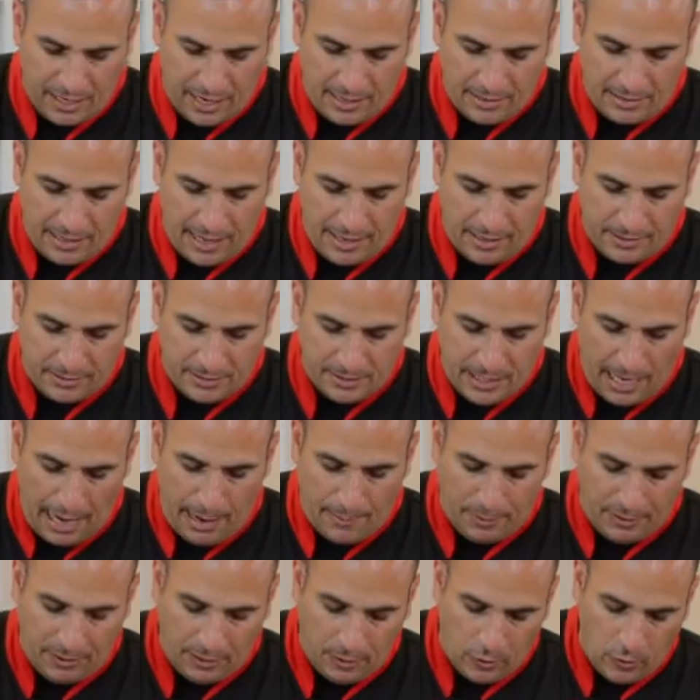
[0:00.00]
and then
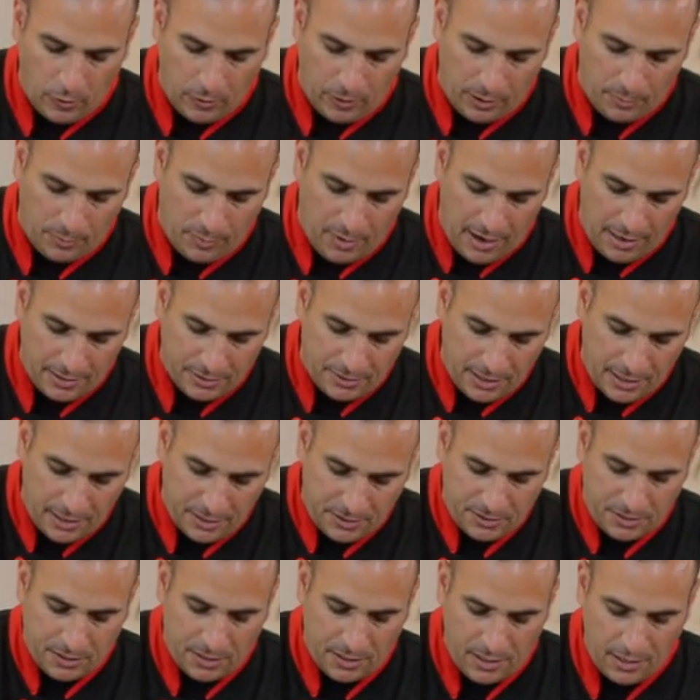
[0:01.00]
stopping the cooking
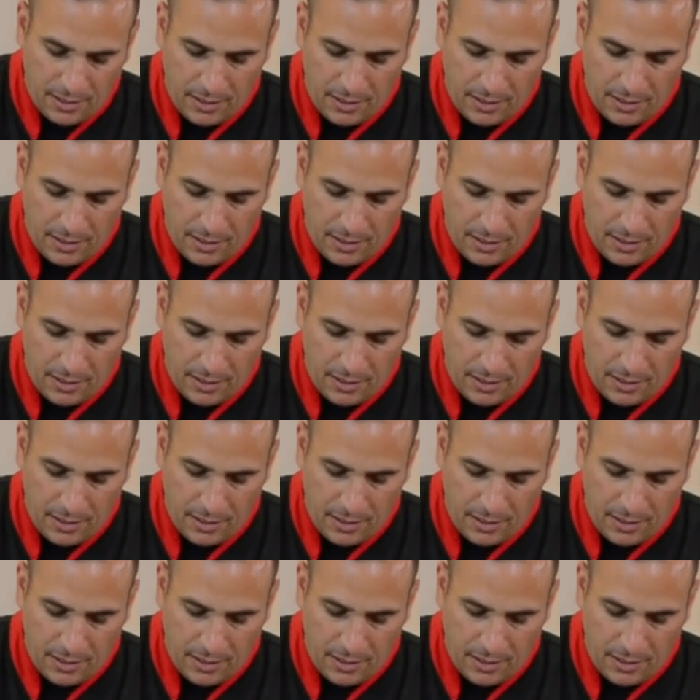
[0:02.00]
process